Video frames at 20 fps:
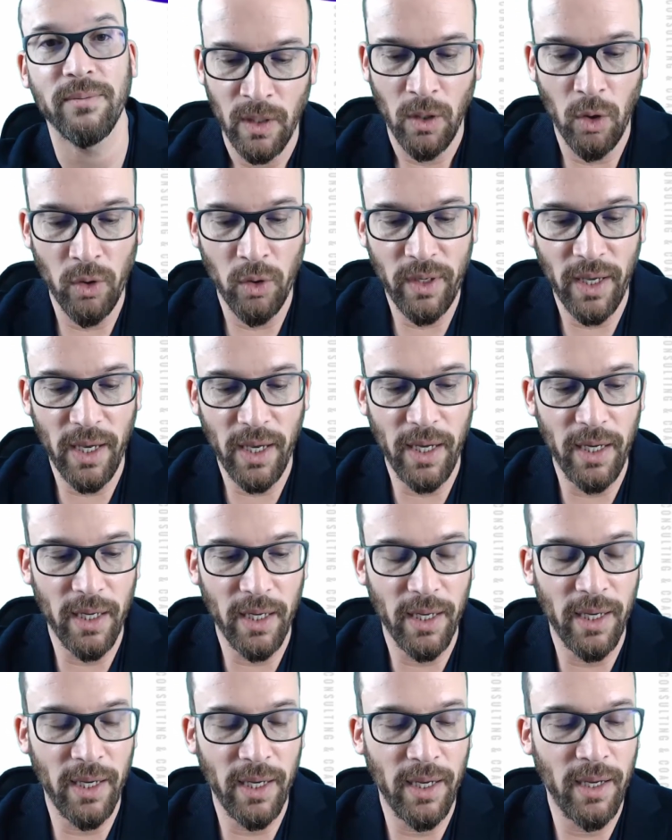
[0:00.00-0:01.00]

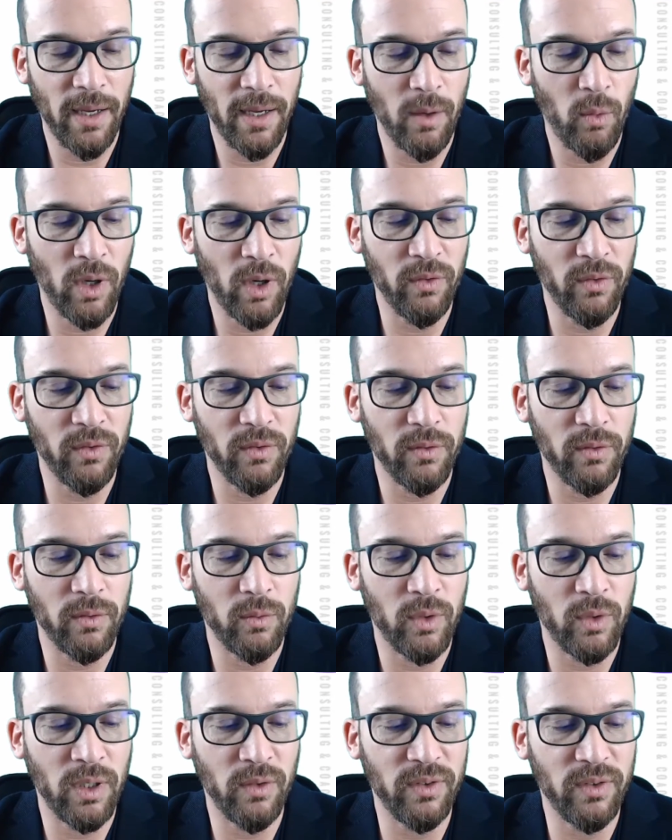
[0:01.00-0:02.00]
Okay,
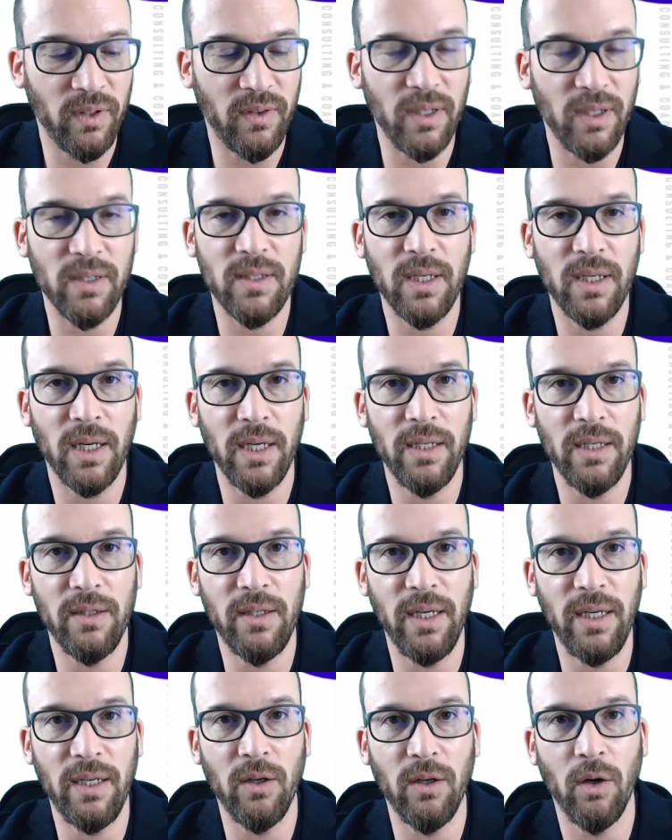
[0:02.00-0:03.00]
one of the things that I
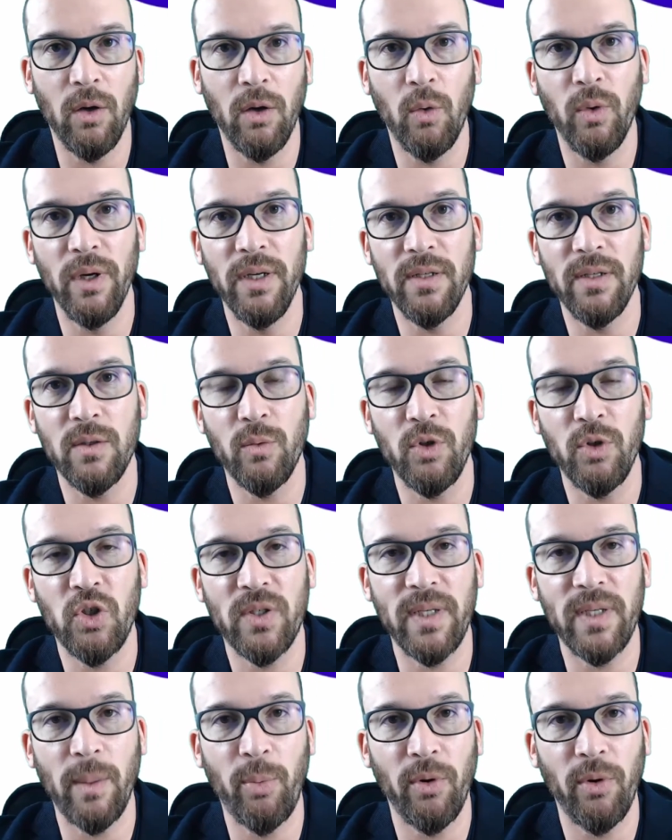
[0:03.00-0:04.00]
did always, which
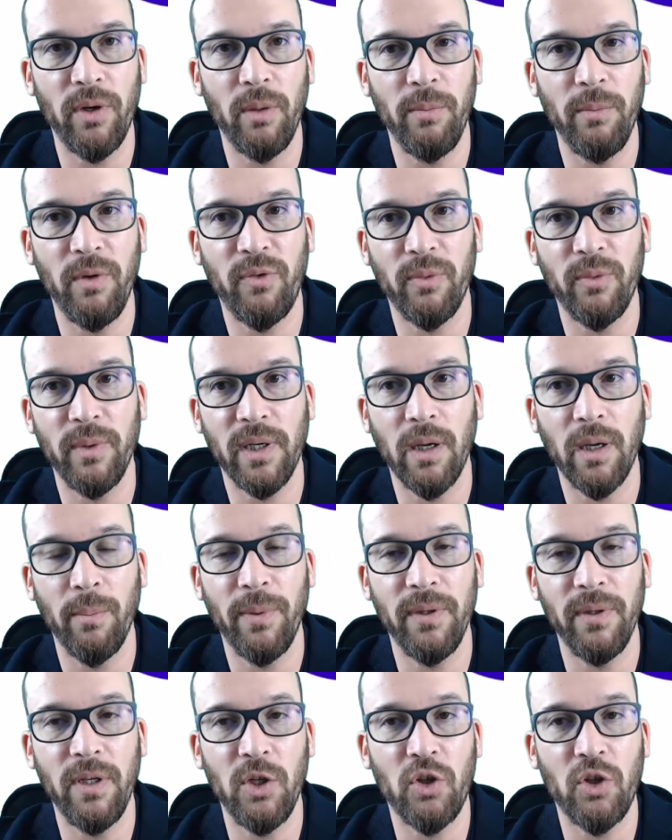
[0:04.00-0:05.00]
separated me from the
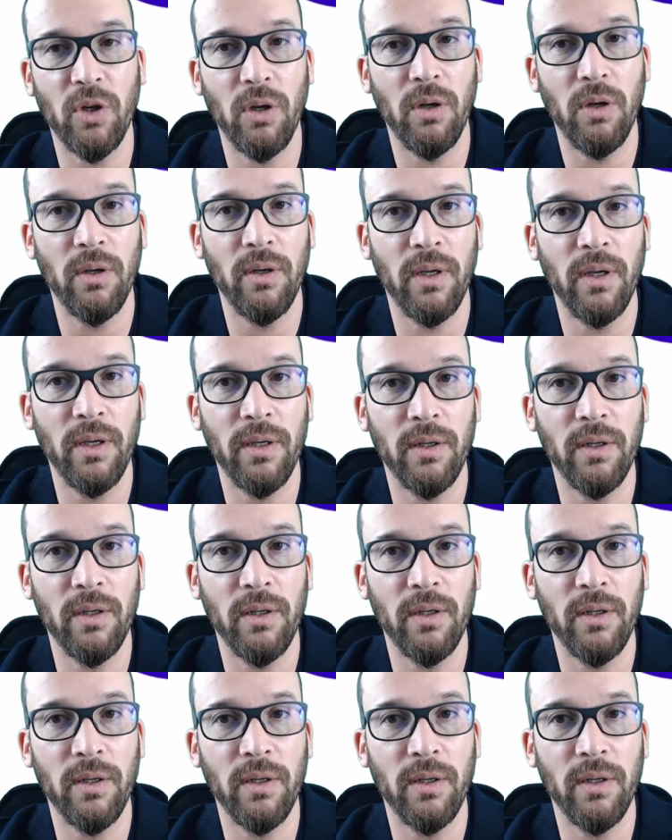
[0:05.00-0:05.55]
competition,